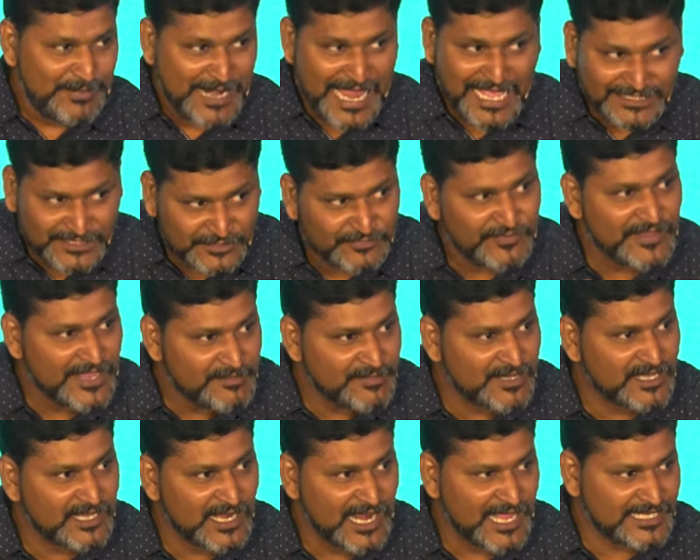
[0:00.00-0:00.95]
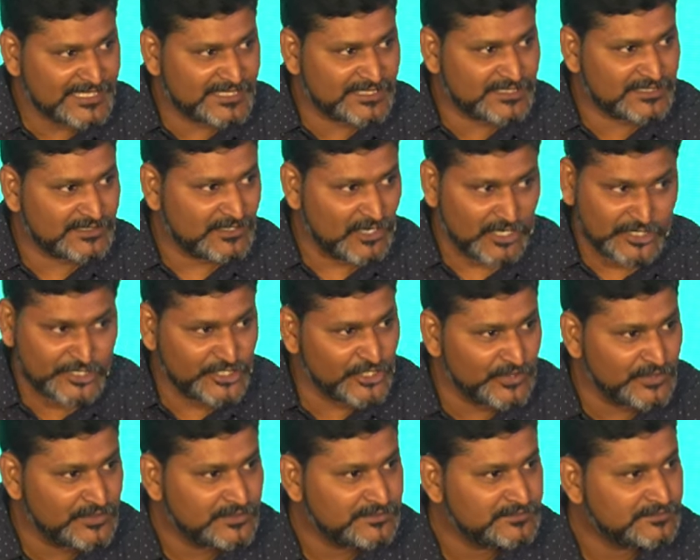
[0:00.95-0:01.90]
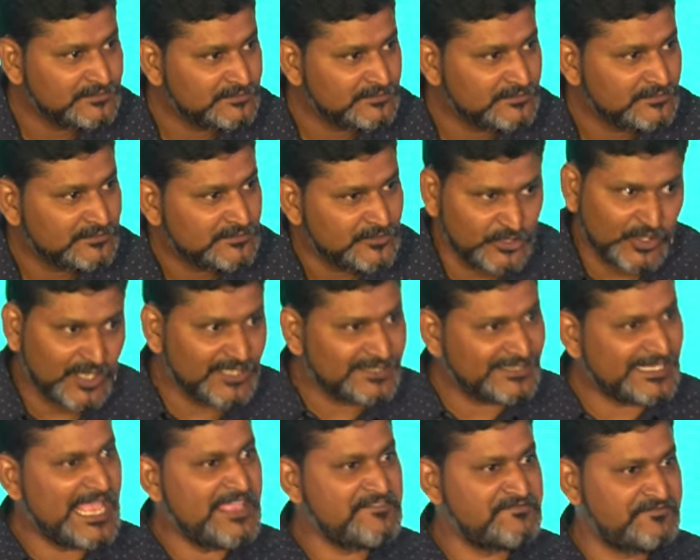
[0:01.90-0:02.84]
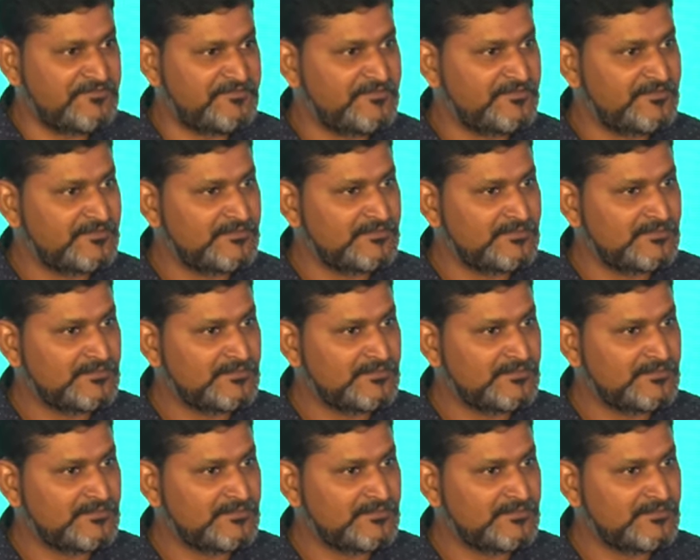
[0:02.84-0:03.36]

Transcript: Will blaspheme Christ, not you. You're safe.